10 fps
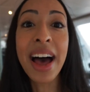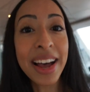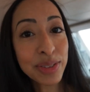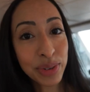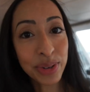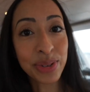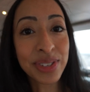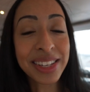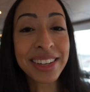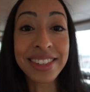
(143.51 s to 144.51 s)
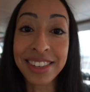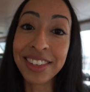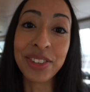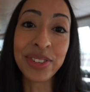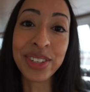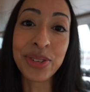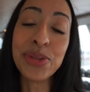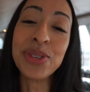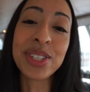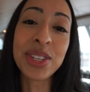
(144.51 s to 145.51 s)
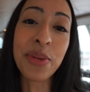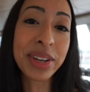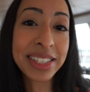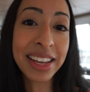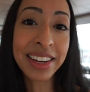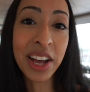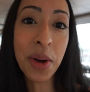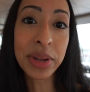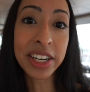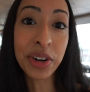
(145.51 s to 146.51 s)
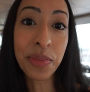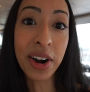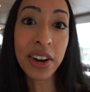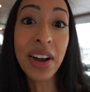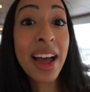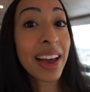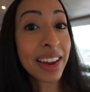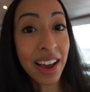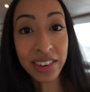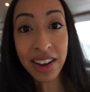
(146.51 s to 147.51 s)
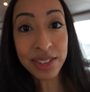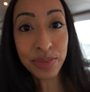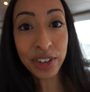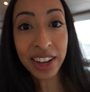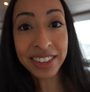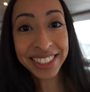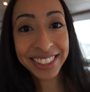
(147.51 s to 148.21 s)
as we're cruising, it's gonna look really cool. So I'm excited to come in here tomorrow and have an awesome workout.